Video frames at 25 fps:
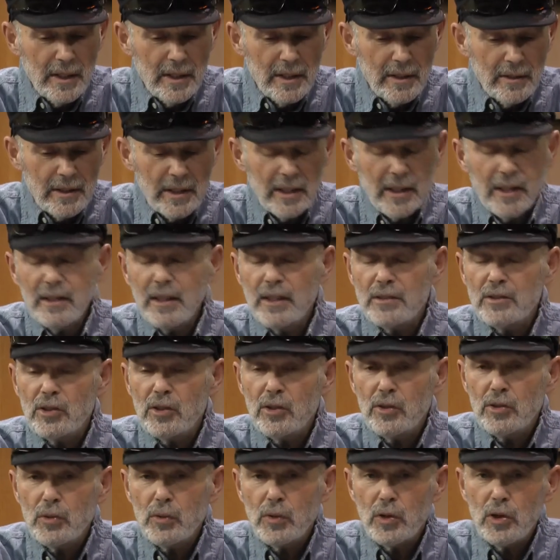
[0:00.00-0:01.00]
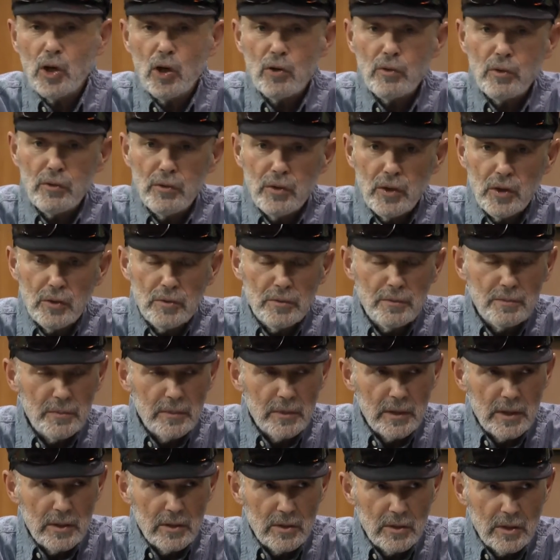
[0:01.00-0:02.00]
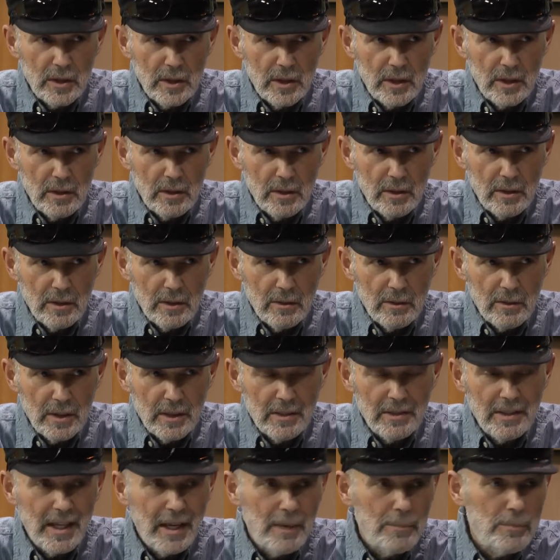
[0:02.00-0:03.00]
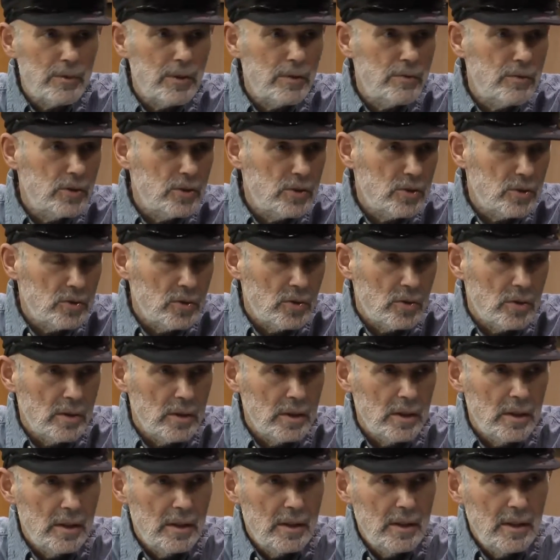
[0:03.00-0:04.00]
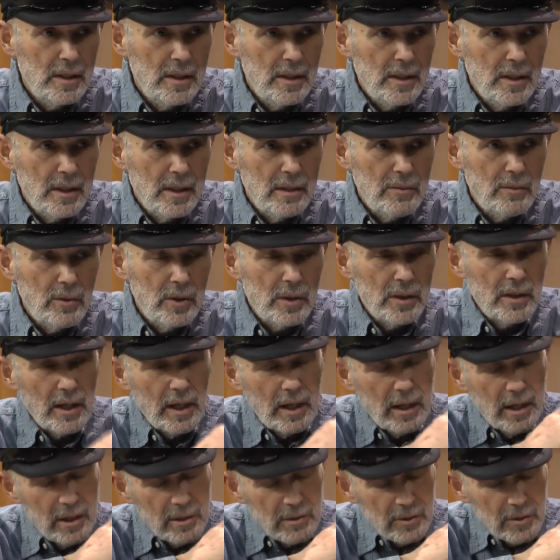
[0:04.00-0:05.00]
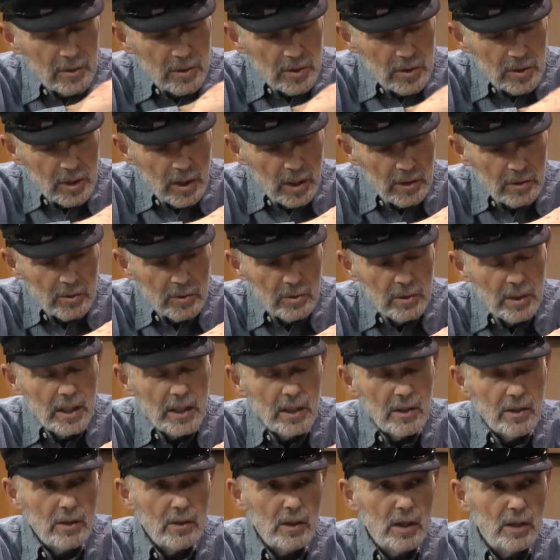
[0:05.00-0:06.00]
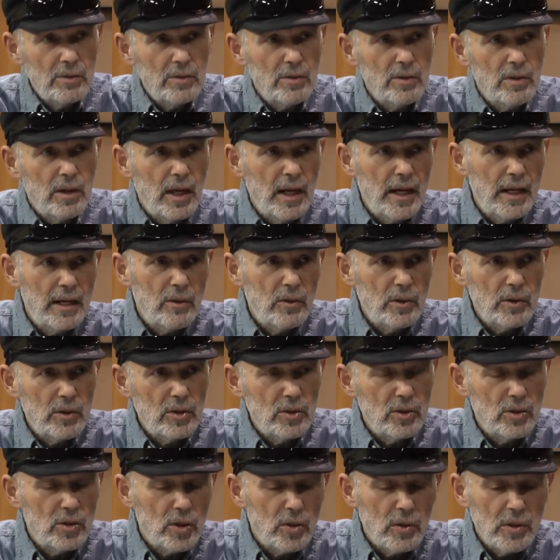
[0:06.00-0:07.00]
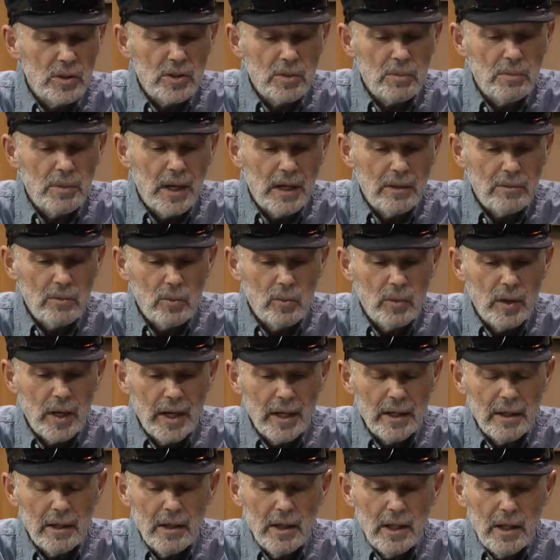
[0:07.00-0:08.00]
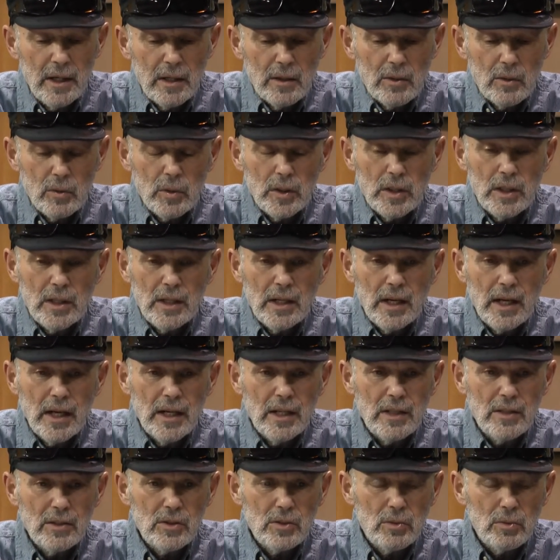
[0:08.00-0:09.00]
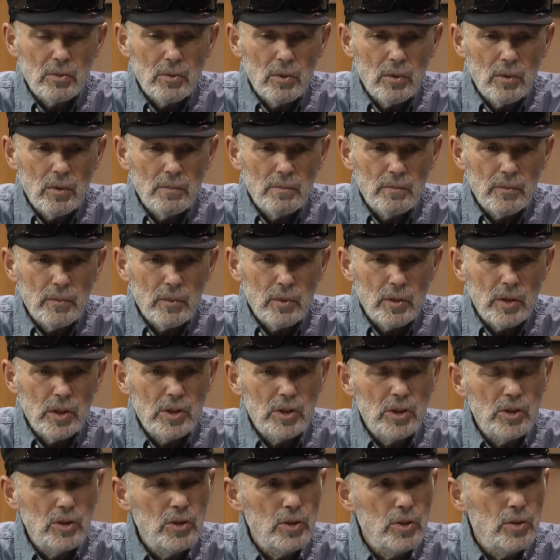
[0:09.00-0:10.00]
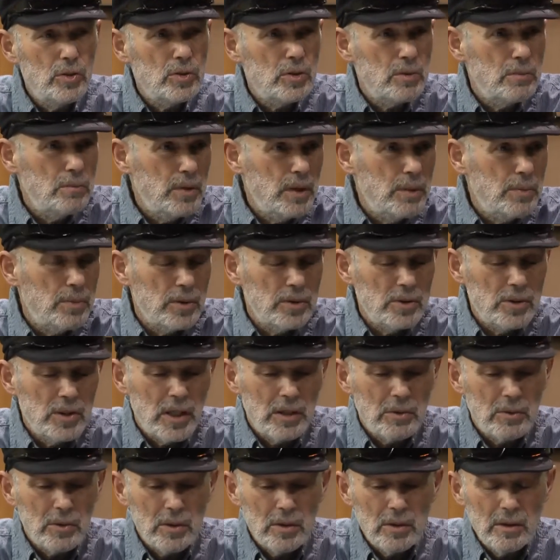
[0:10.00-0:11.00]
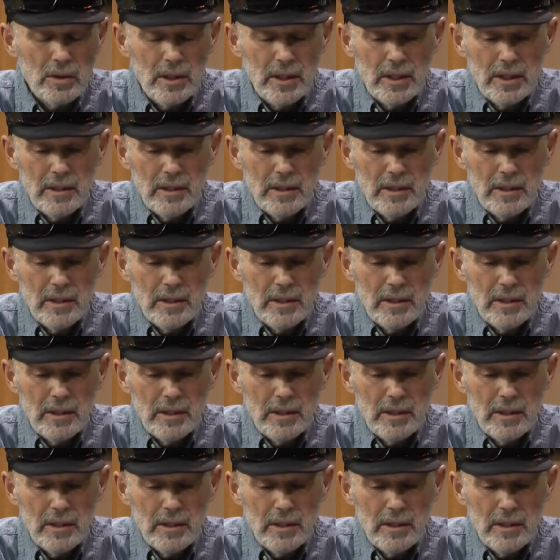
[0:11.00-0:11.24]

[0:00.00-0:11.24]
And then I'd like to go through an overview and see the depth of the story and what underlying what the story is about and why we as religious Jews and people in general